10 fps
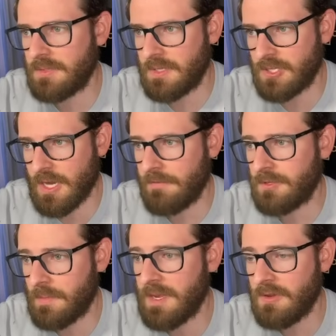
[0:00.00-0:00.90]
in the
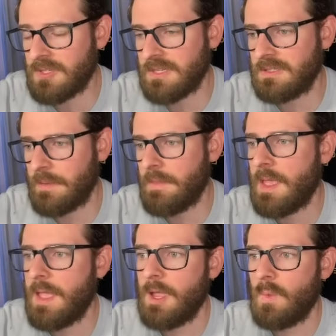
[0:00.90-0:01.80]
JavaScript ecosystem
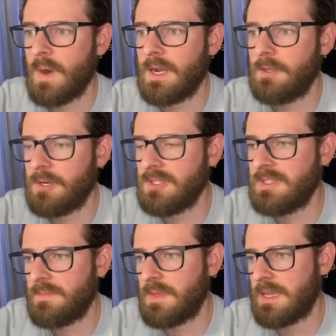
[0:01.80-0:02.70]
where I learn
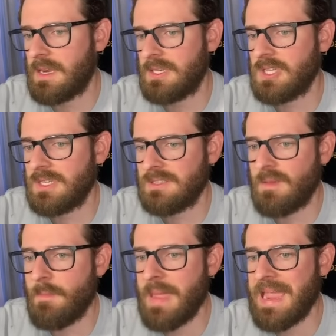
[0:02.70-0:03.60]
something and it just gets
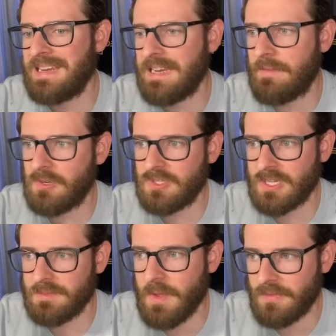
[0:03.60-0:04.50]
abandoned after
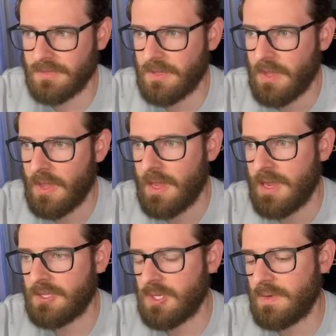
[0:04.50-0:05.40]
6 months.
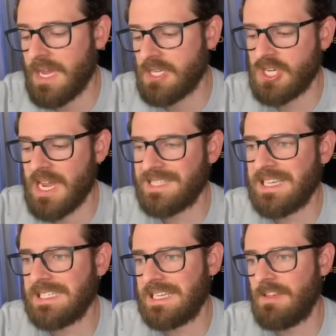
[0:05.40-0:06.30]
And so Next.js
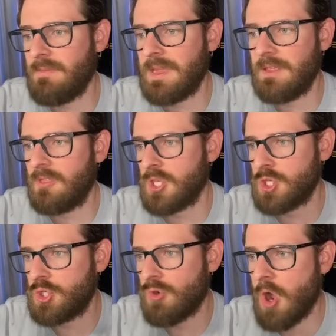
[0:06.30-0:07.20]
has given me the
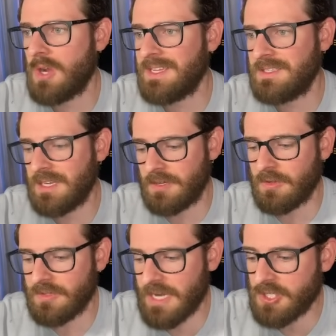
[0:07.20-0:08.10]
strongest
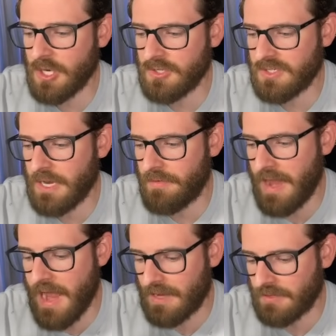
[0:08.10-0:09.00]
signals, and I should also say
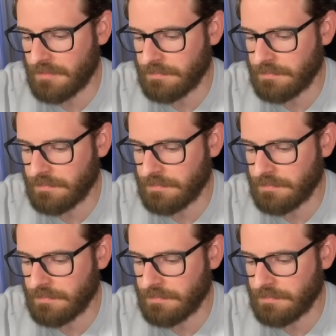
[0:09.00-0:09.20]
React